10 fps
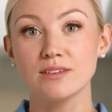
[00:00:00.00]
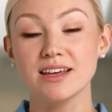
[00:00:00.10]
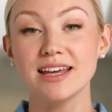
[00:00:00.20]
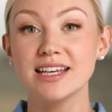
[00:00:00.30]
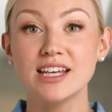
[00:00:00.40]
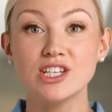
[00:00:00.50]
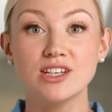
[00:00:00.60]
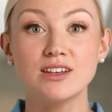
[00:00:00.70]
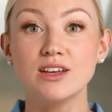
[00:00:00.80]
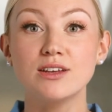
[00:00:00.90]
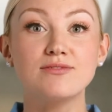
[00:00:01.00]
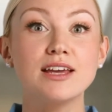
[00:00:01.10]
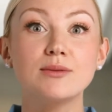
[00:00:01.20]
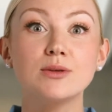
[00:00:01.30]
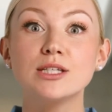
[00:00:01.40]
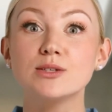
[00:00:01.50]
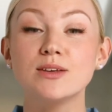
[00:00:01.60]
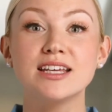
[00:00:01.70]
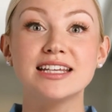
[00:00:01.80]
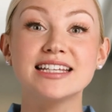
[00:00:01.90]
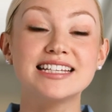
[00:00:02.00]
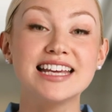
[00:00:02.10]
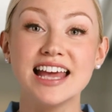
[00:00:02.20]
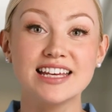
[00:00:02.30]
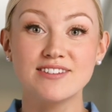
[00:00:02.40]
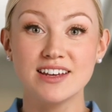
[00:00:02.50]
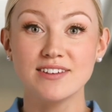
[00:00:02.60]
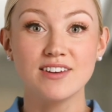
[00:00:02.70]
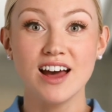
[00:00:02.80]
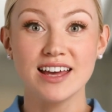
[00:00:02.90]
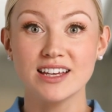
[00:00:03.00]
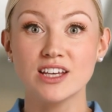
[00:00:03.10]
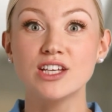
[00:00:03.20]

In addition, ring buoys with at least 90 feet of line